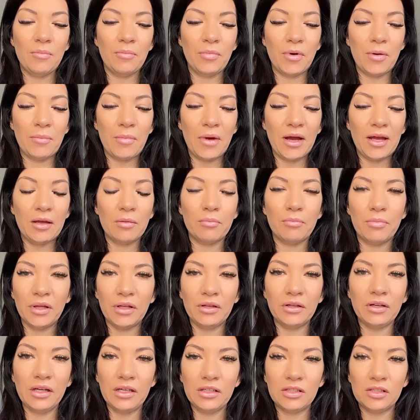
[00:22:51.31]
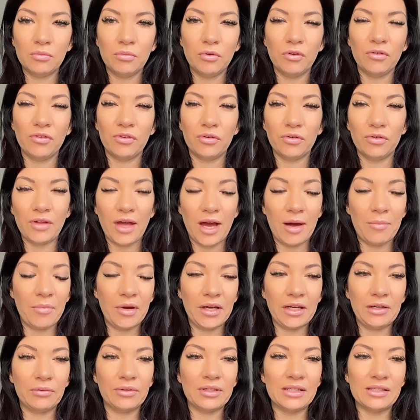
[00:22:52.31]
But my ability to move through that,
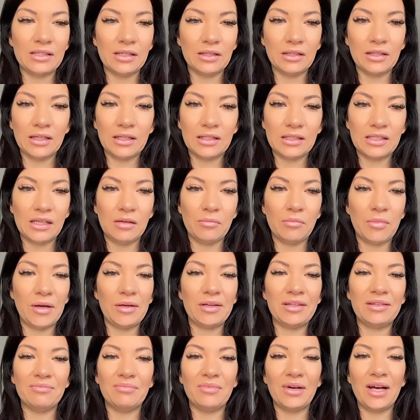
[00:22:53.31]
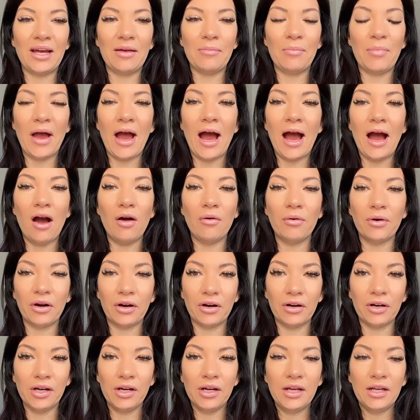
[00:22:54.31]
my resiliency, my
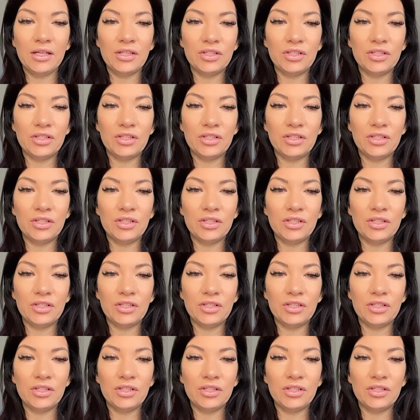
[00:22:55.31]
power